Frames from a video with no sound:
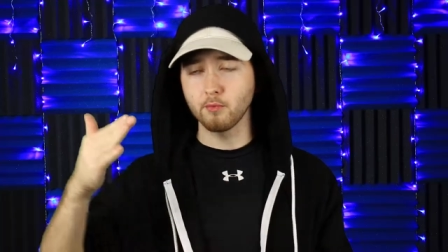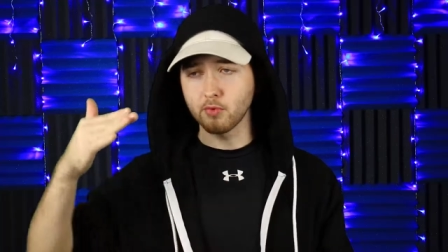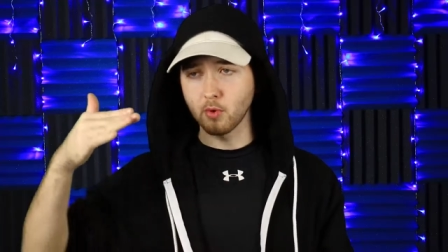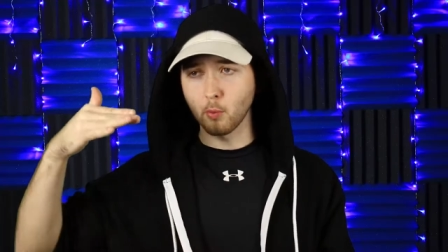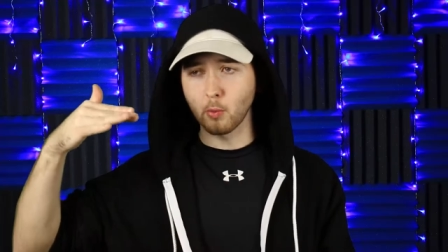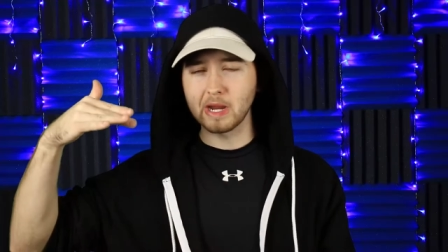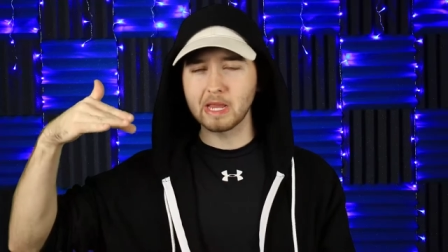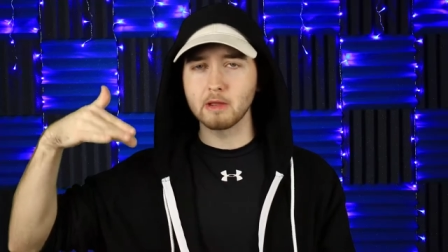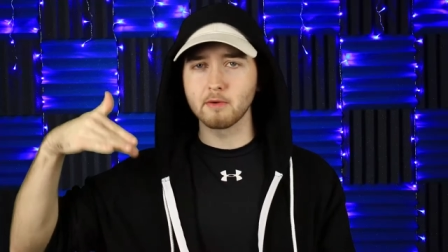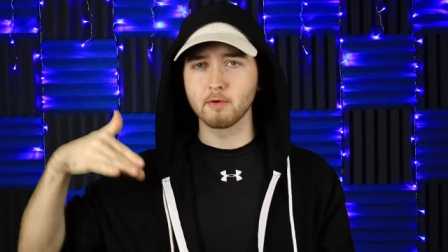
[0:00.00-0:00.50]
the
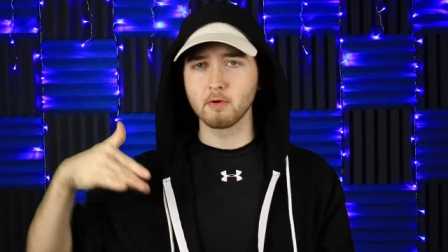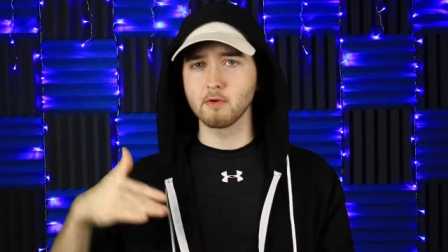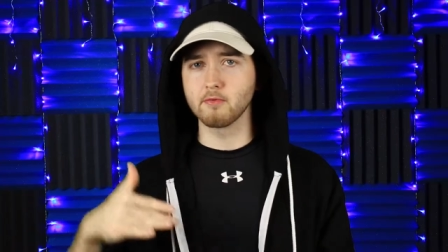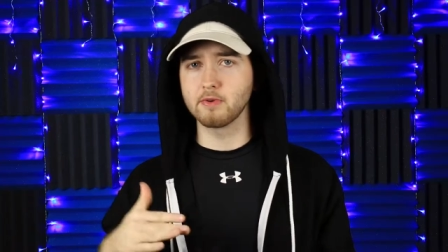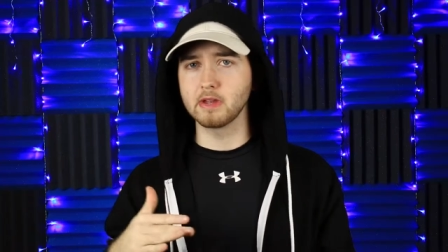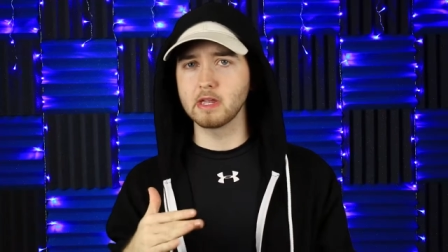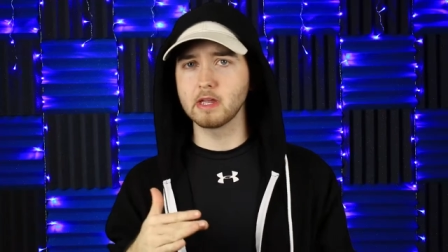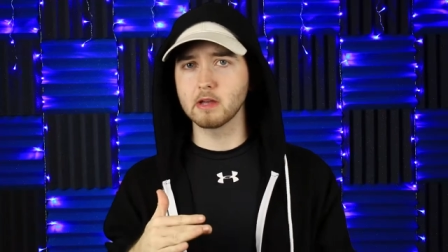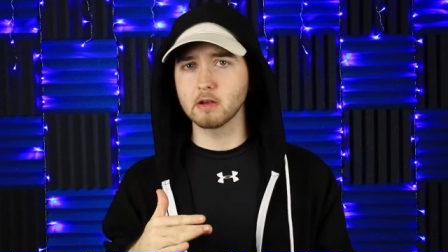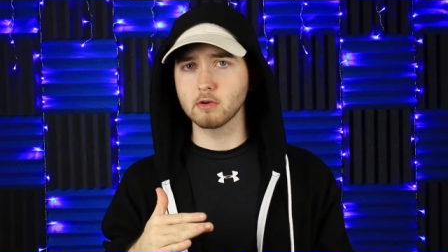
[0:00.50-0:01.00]
weight of her
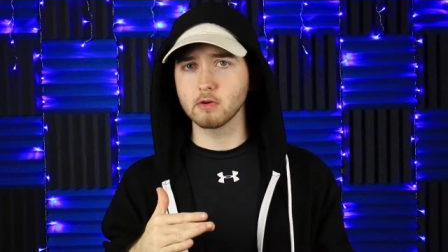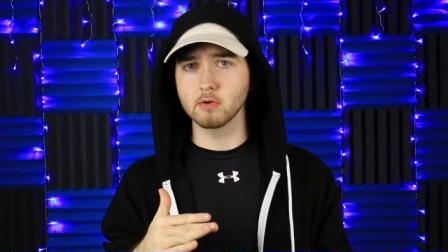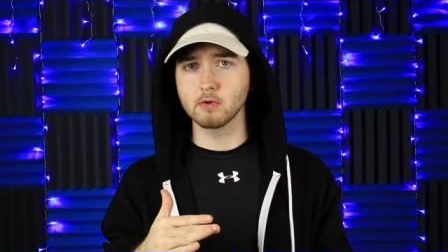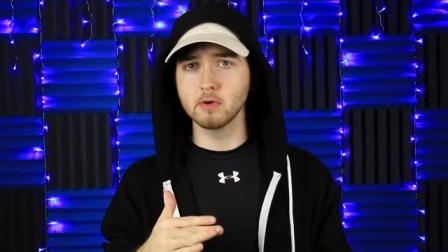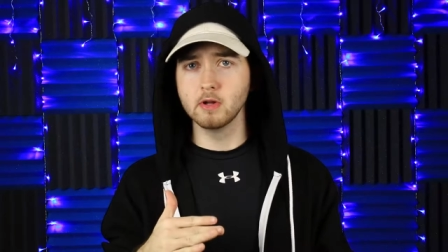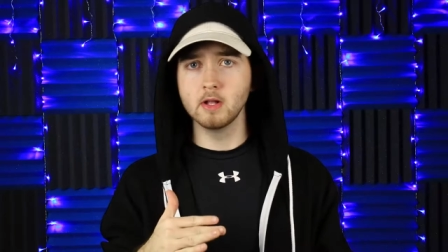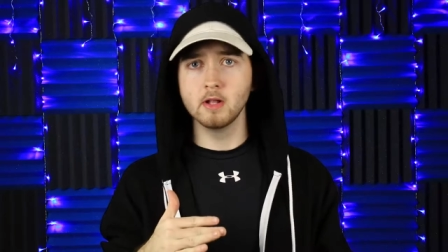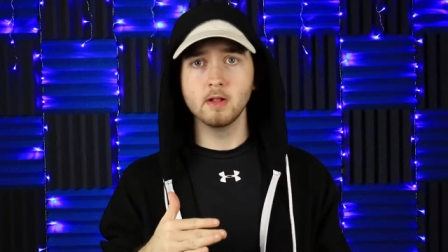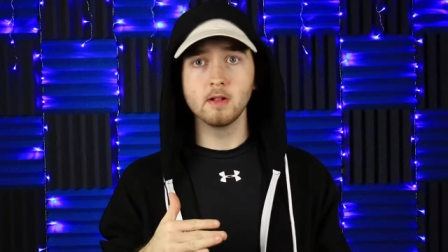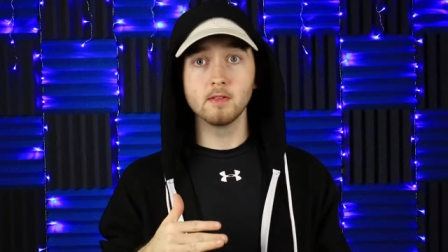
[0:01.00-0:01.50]

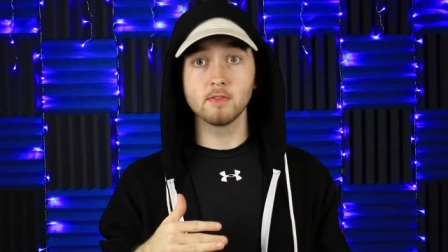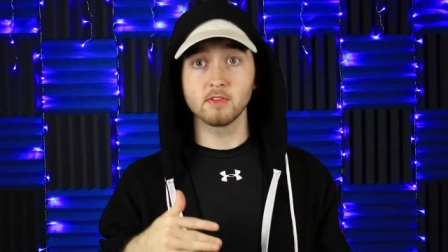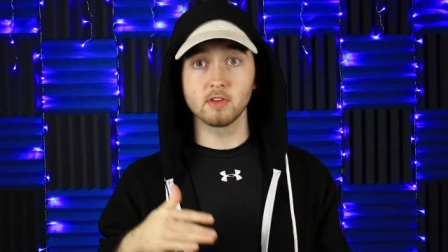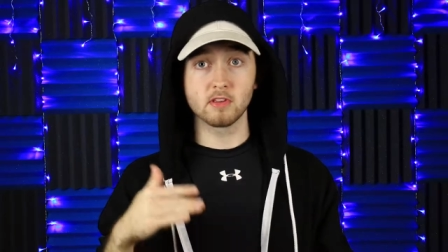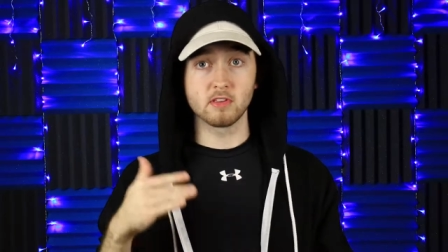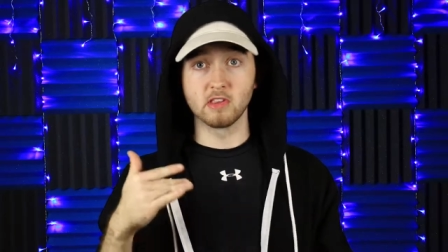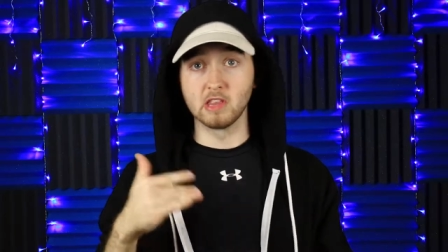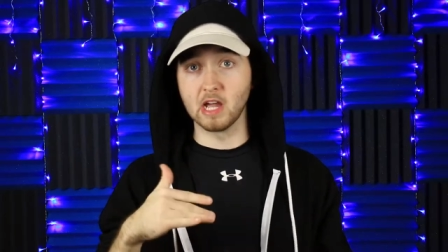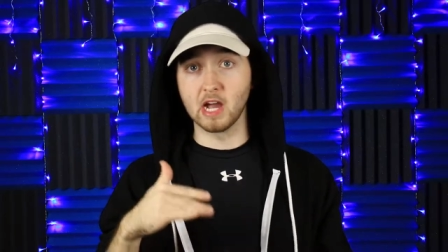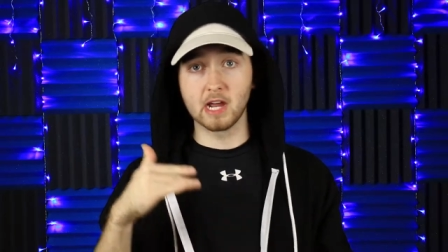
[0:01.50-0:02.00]
vehicle, to
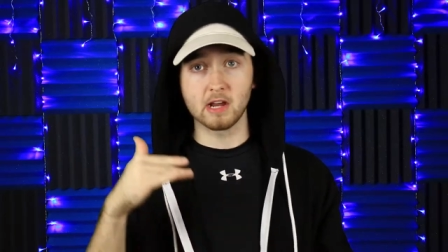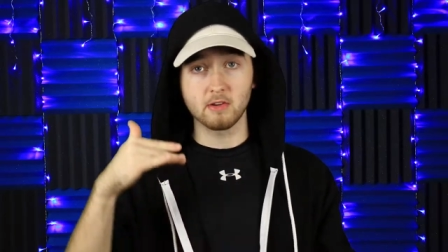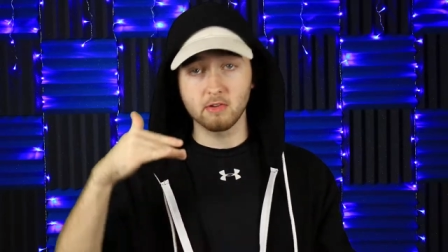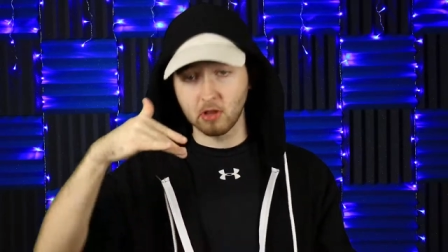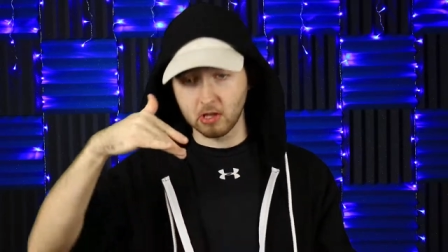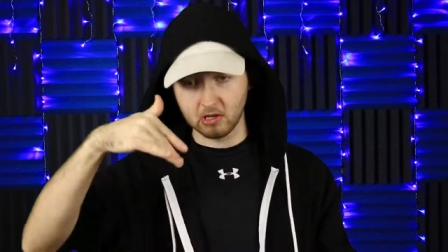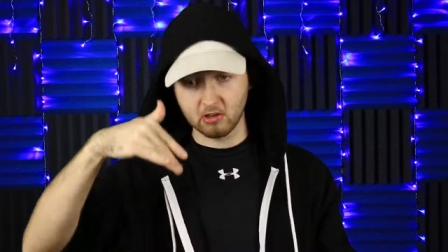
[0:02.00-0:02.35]
not